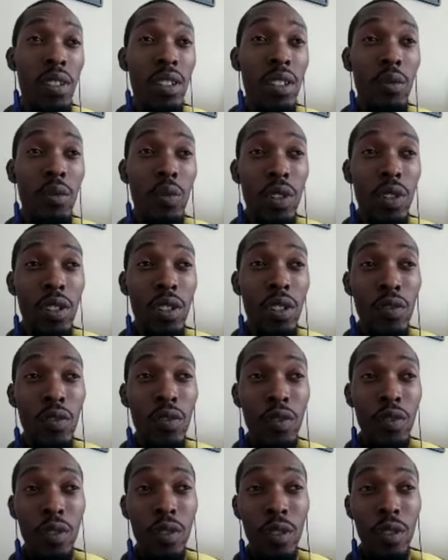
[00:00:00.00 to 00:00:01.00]
worked
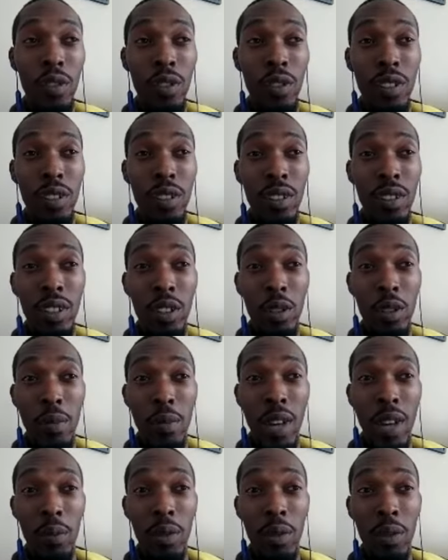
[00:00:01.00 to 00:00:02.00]
for little
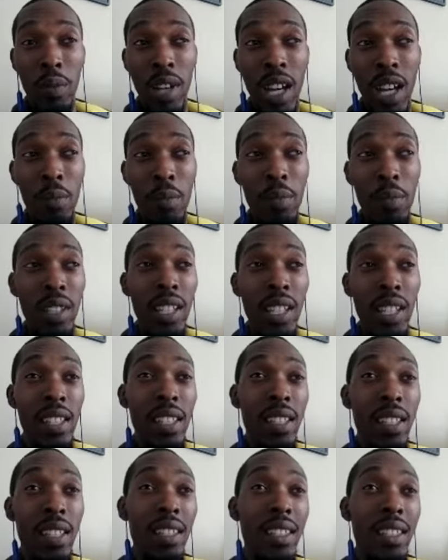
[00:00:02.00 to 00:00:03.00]
mom and pop
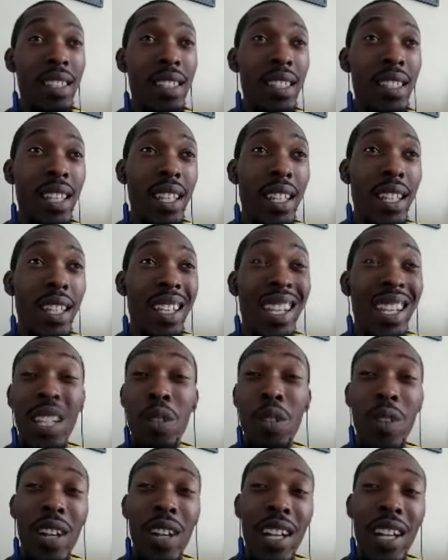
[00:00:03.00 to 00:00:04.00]
places,
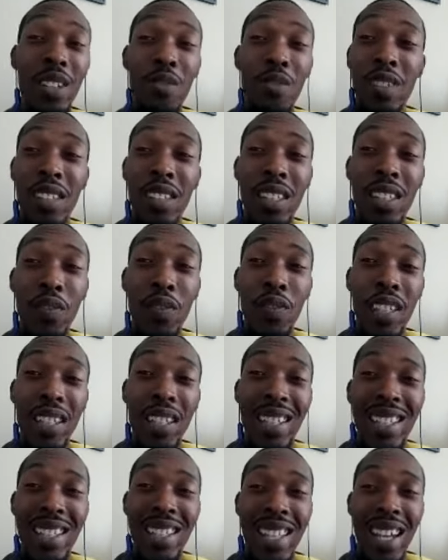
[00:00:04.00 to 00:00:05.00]
anywhere I could really fit
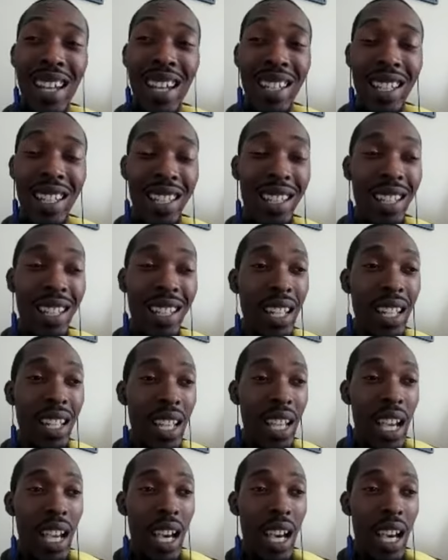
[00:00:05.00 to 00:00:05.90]
design in.